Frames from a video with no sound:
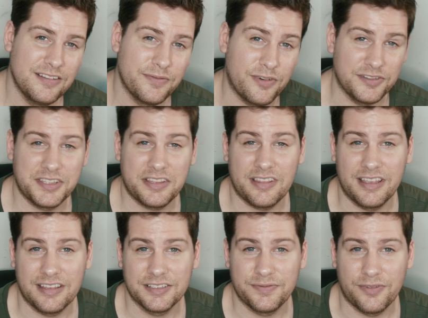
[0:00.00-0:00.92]
First
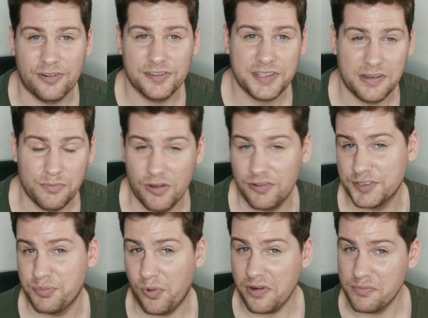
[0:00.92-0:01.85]
thing is first, and the most
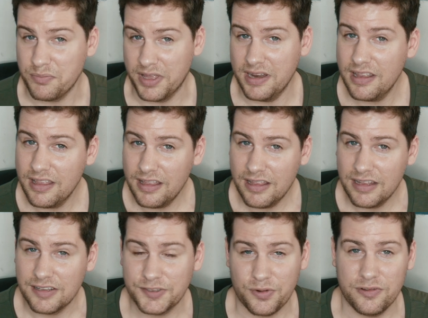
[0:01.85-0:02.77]
important bit
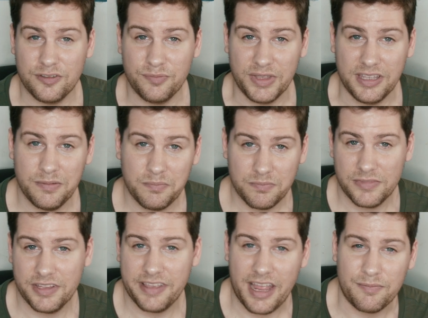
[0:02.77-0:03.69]
is going to be
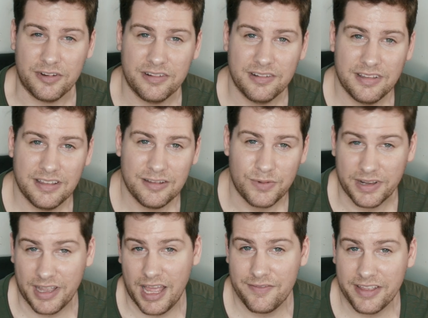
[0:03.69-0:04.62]
the camera. What
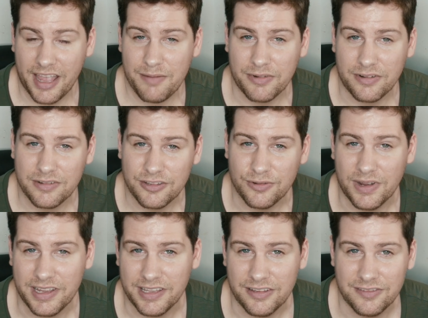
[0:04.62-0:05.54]
kind of a camera do
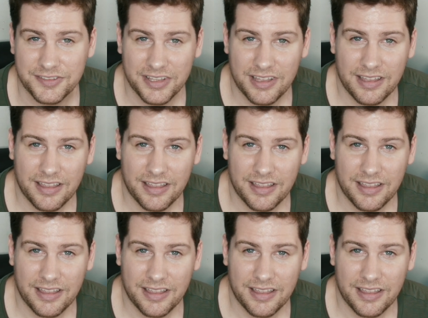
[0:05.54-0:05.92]
I use?